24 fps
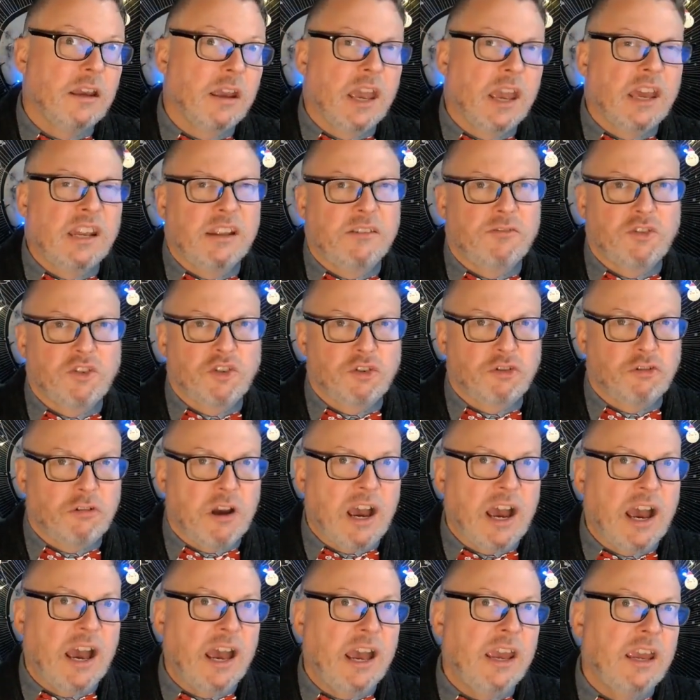And if
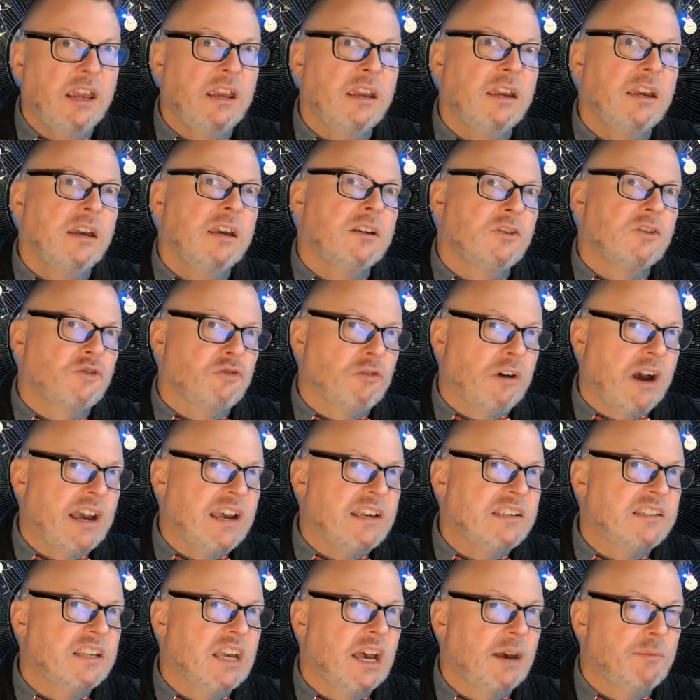
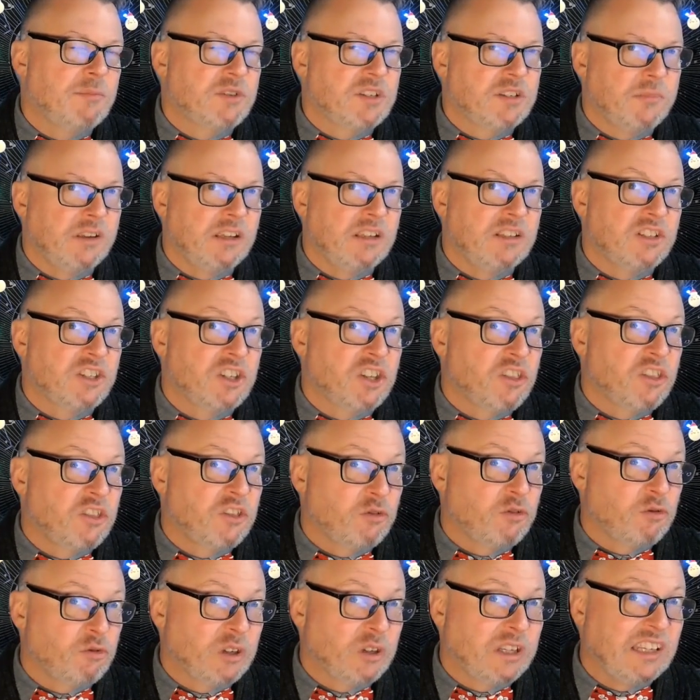triceps means
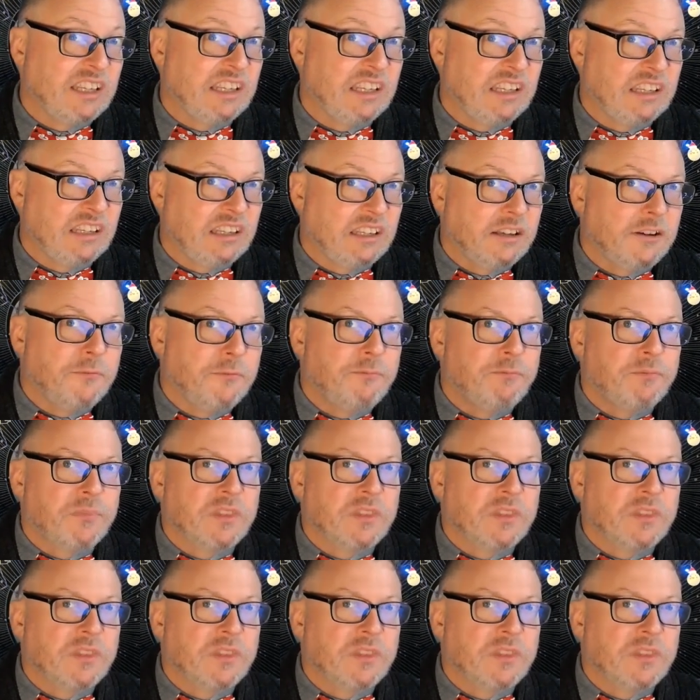three,